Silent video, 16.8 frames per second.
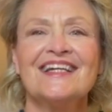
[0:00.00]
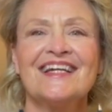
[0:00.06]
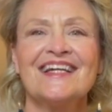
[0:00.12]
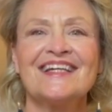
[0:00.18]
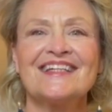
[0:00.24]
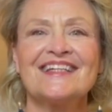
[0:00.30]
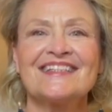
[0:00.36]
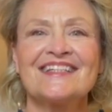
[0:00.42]

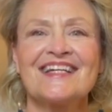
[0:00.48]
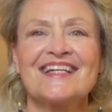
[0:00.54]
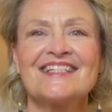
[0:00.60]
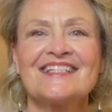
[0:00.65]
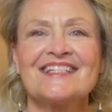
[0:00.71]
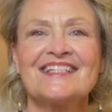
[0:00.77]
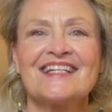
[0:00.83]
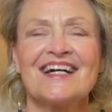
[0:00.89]
and
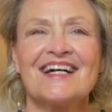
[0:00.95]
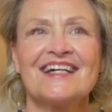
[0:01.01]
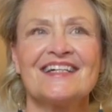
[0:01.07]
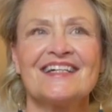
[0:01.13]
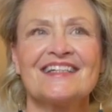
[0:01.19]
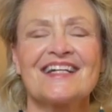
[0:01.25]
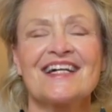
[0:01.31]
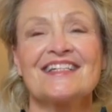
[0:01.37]
I
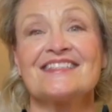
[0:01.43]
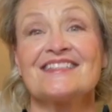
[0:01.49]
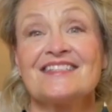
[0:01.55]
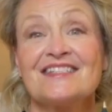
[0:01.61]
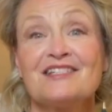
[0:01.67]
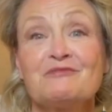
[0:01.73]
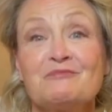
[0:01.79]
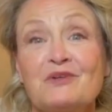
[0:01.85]
got to
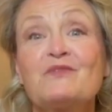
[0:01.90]
see him